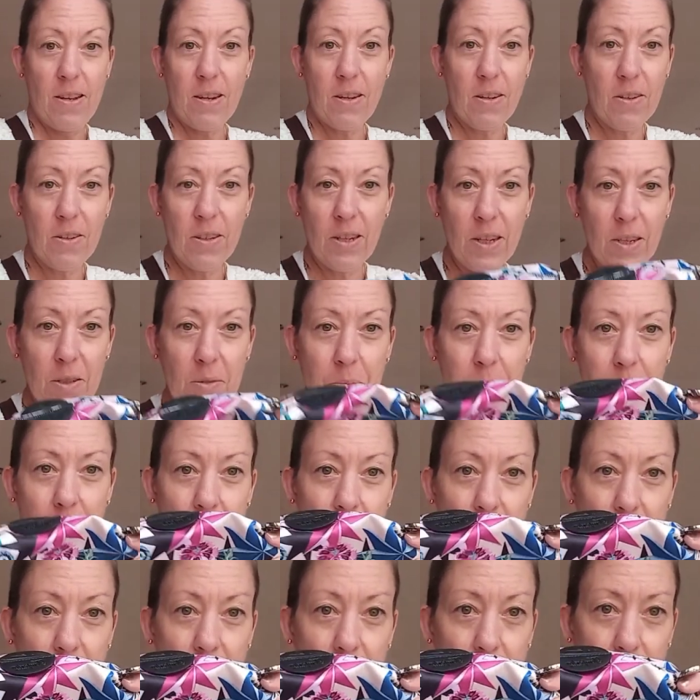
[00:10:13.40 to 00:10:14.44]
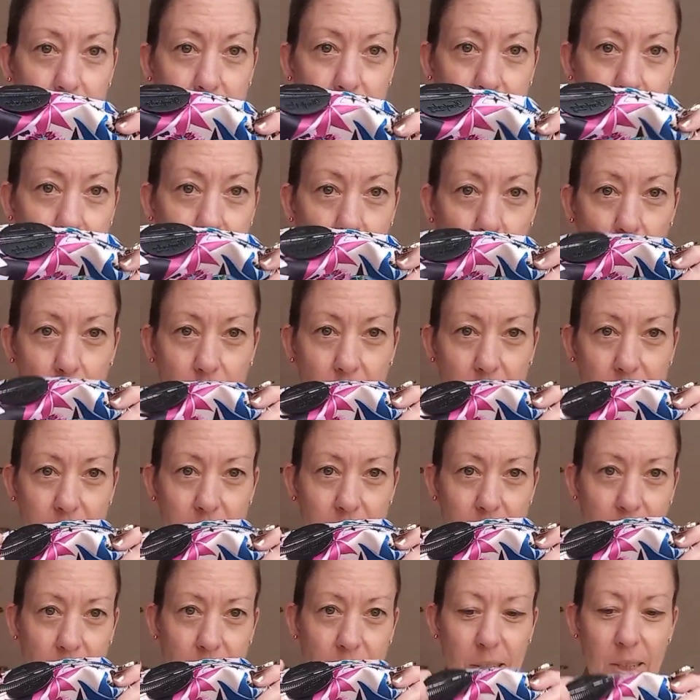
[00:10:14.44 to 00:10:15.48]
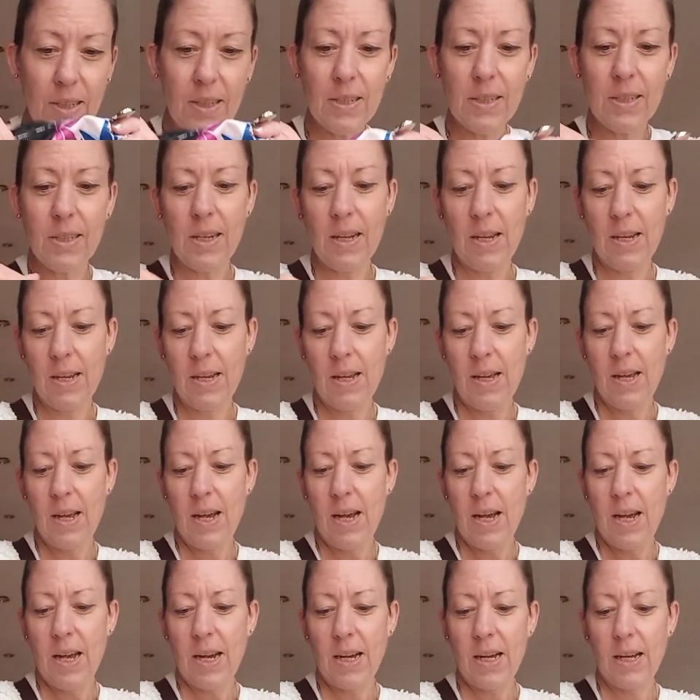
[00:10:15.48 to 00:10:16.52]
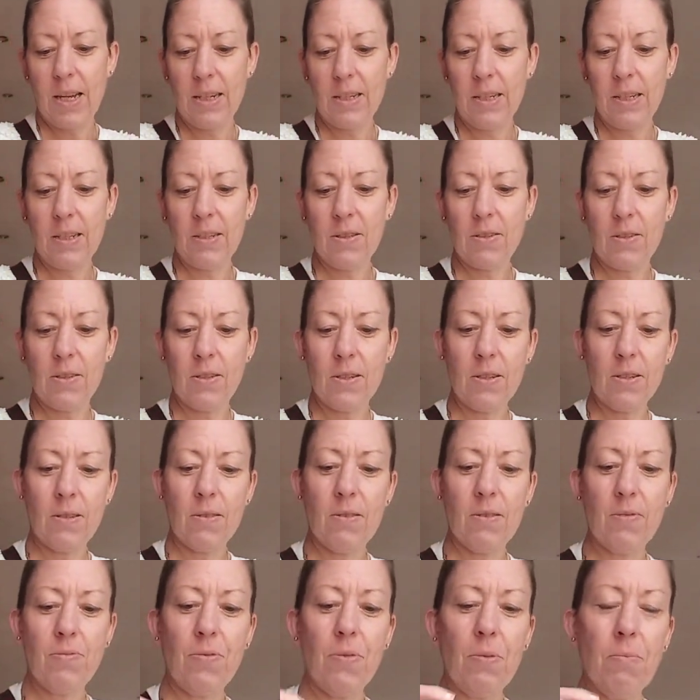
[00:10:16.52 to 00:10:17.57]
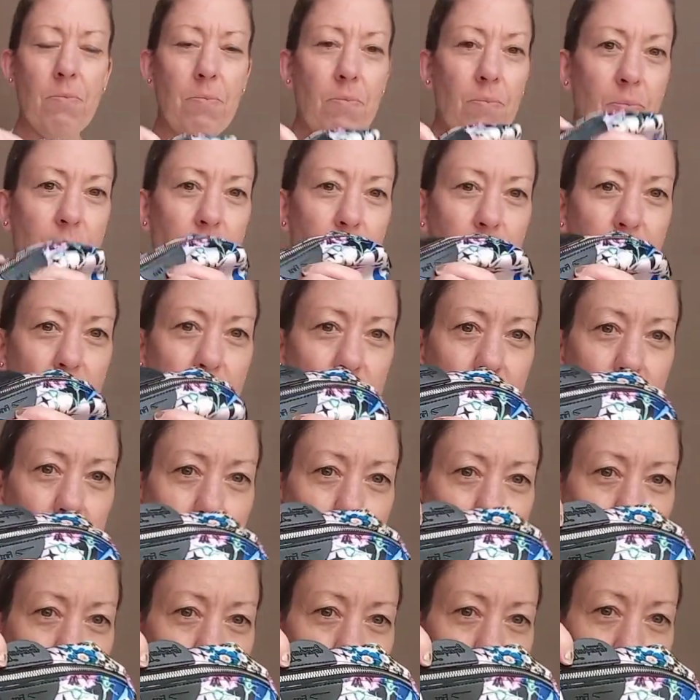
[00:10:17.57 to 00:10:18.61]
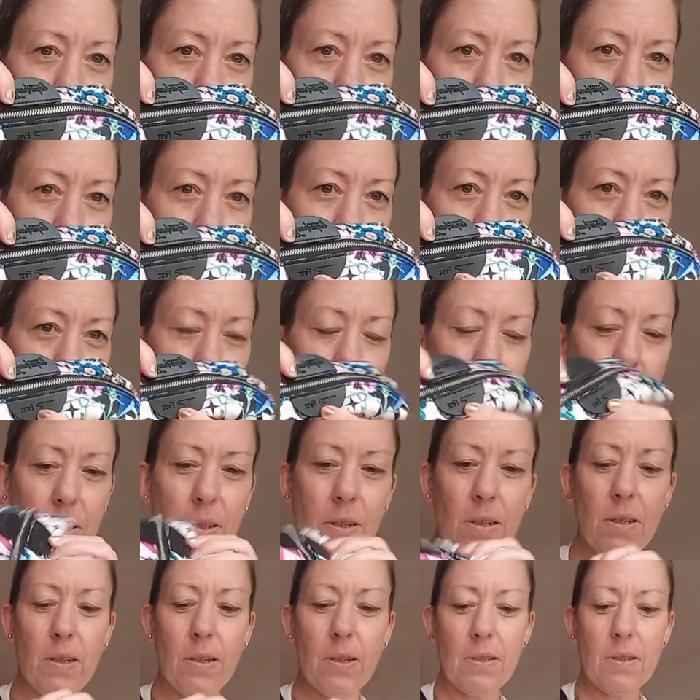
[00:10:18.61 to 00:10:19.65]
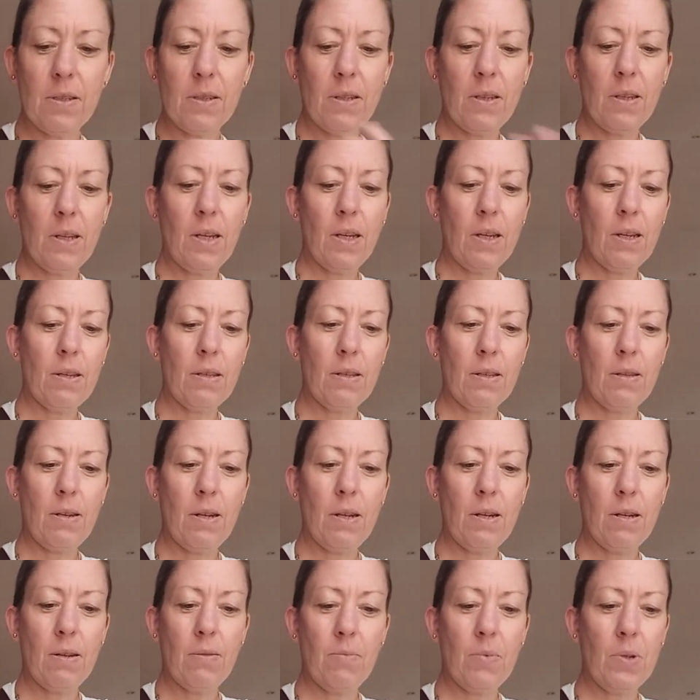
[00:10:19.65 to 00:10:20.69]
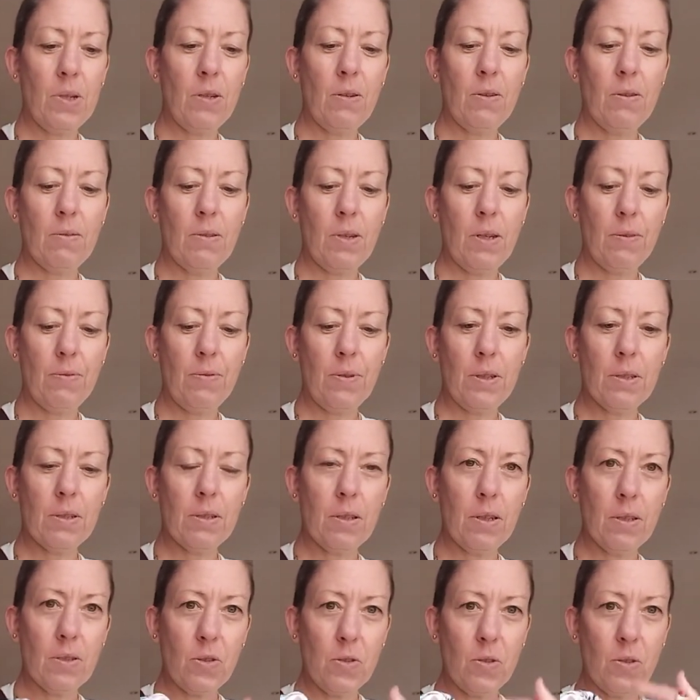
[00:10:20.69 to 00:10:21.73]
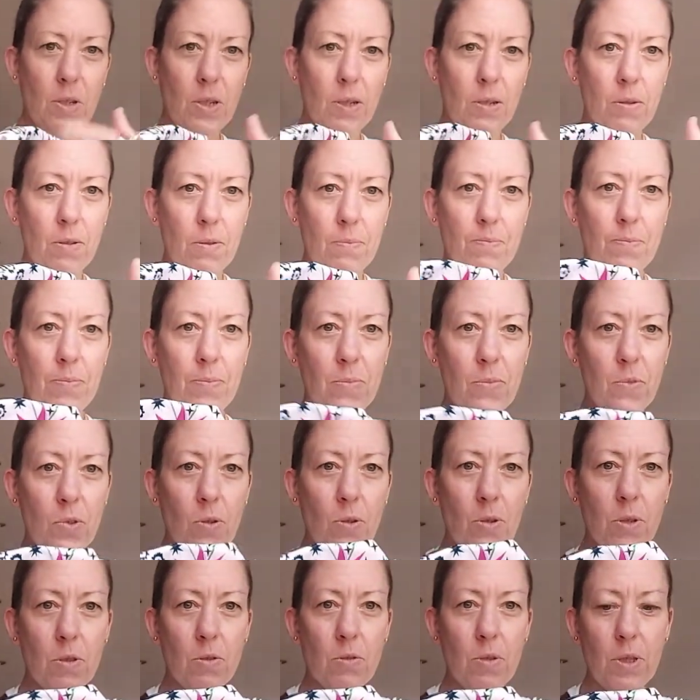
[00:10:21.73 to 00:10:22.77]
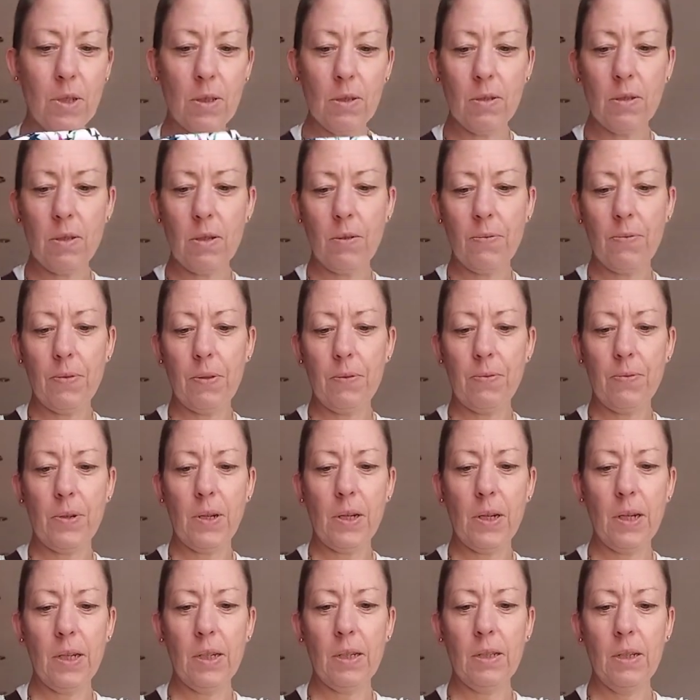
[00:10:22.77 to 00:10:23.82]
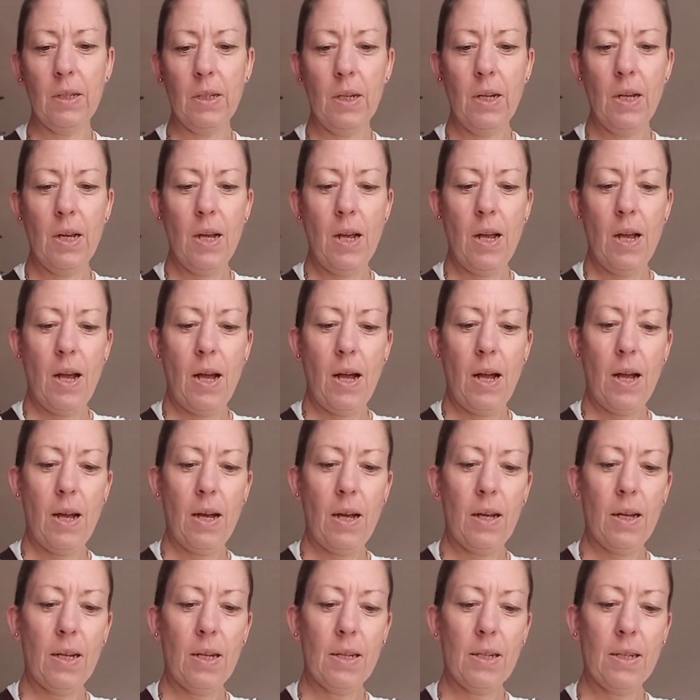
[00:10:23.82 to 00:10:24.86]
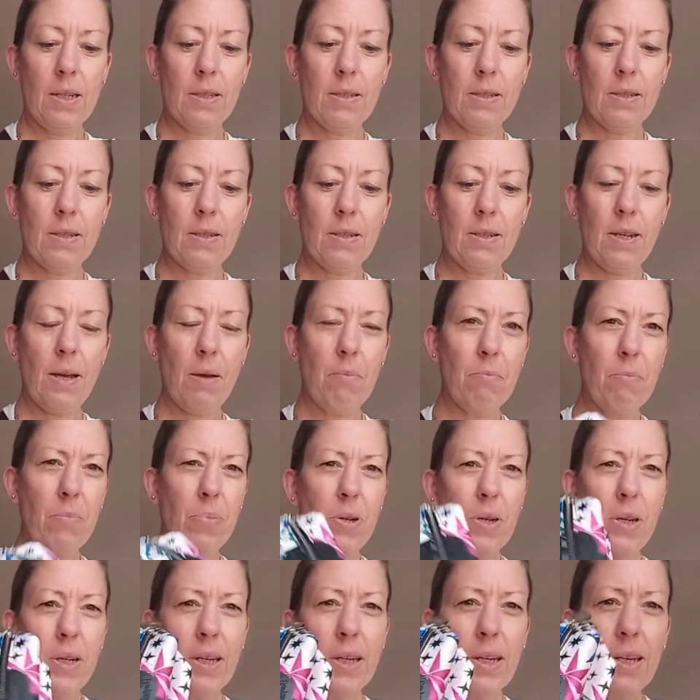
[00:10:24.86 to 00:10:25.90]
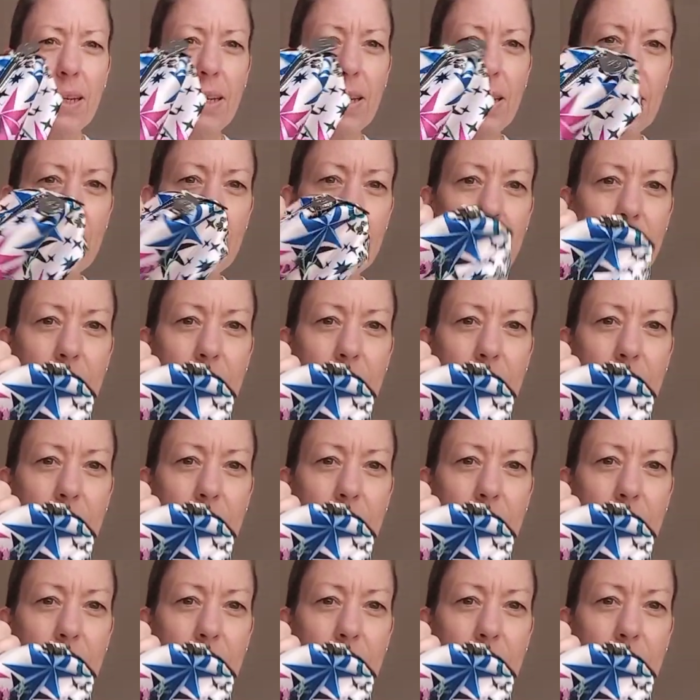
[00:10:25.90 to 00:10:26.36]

I couldn't help it. I thought, oh, that's nice. And it's from British Airways First Class, that they, when you go first class and you got your toiletries and stuff for the flight. And it's Tempoli.